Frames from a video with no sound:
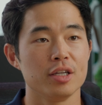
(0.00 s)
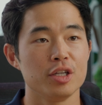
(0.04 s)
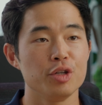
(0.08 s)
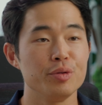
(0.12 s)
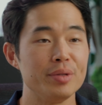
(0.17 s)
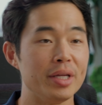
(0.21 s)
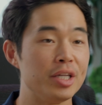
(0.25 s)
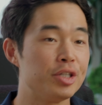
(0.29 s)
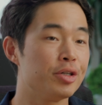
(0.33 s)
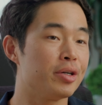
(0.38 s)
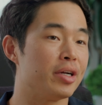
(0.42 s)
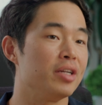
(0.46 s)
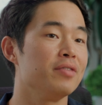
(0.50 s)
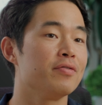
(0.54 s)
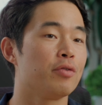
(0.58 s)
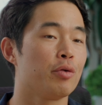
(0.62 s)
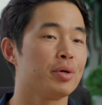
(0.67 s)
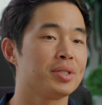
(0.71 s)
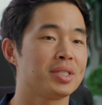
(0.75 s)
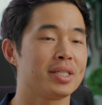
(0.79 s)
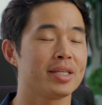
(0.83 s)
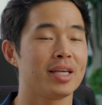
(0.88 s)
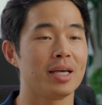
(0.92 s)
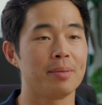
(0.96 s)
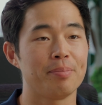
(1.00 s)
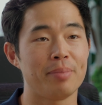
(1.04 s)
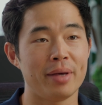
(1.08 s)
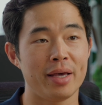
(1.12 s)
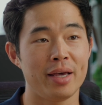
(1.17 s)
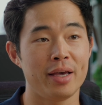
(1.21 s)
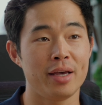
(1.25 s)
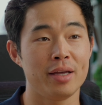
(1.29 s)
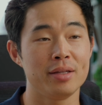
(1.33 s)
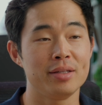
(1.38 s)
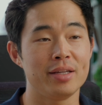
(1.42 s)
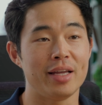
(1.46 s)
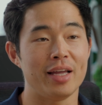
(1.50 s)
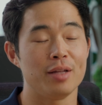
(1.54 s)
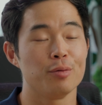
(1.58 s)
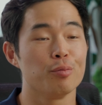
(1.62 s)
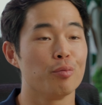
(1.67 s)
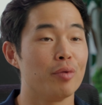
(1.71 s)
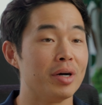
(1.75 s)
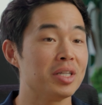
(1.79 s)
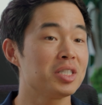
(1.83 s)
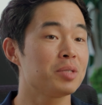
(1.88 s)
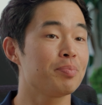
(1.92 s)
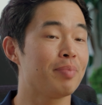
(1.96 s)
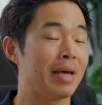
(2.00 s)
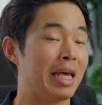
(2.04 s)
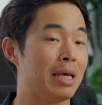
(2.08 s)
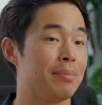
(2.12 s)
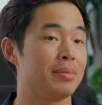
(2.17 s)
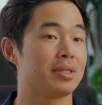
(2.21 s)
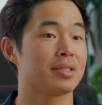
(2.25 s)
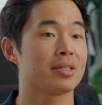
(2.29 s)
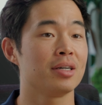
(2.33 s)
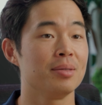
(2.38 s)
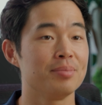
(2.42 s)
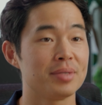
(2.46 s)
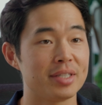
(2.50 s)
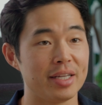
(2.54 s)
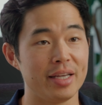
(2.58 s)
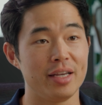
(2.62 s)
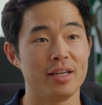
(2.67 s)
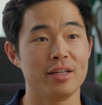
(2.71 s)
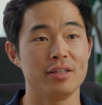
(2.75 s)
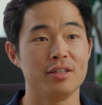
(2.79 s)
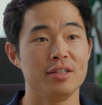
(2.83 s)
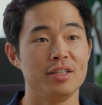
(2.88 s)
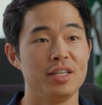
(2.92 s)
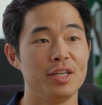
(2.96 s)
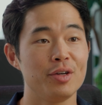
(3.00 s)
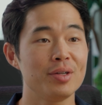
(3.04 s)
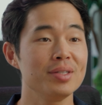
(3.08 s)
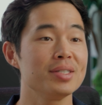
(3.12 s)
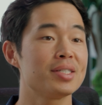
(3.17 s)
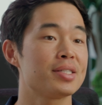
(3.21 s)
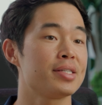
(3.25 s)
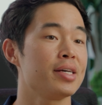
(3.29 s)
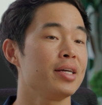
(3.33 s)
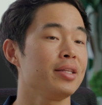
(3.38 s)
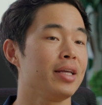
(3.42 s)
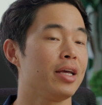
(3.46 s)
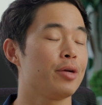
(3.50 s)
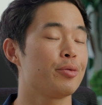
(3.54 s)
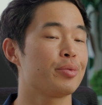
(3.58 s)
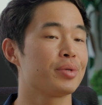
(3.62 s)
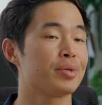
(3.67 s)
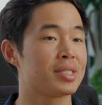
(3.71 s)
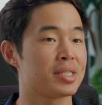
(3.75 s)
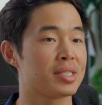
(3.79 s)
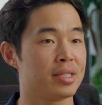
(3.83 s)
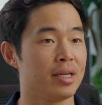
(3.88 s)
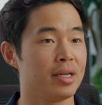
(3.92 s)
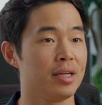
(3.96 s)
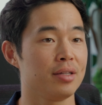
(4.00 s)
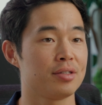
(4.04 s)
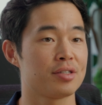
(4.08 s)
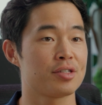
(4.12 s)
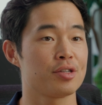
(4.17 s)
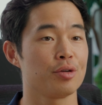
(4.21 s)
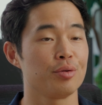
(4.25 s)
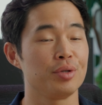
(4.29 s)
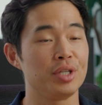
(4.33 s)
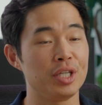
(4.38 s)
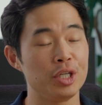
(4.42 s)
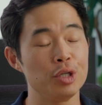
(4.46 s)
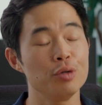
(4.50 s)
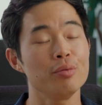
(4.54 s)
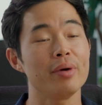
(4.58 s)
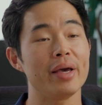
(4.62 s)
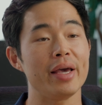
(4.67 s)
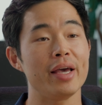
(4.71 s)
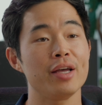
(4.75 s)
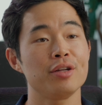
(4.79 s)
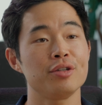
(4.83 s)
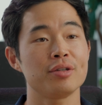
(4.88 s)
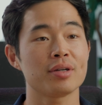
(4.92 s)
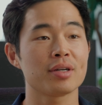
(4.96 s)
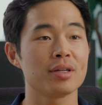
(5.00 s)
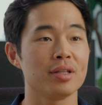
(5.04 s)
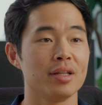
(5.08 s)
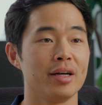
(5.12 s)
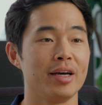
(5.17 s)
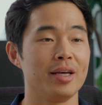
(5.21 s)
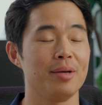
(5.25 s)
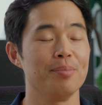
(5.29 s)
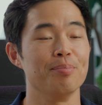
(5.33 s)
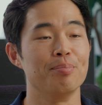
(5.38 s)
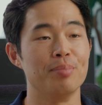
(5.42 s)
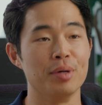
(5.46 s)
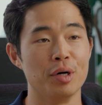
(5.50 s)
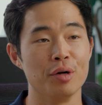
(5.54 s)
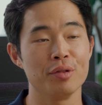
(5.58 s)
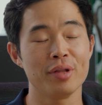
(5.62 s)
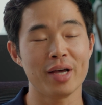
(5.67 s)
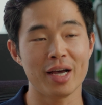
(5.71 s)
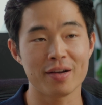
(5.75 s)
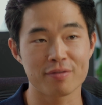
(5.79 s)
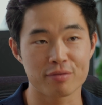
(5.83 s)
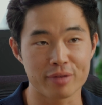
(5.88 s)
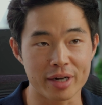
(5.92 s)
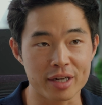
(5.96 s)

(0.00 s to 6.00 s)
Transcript: You need your invoice to get paid, and once payment comes in, you can send a receipt so you and your client both have